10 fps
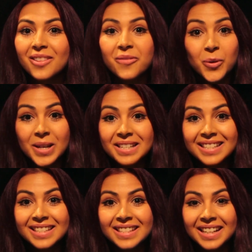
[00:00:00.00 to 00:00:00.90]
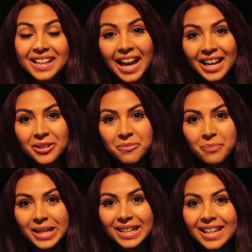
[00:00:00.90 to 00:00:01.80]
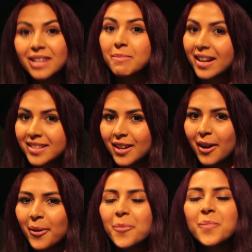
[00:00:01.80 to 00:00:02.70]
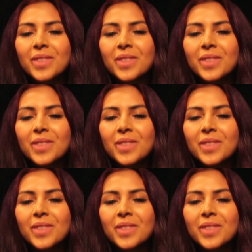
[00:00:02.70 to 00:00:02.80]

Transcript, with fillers: The Voice again, but in Mexico,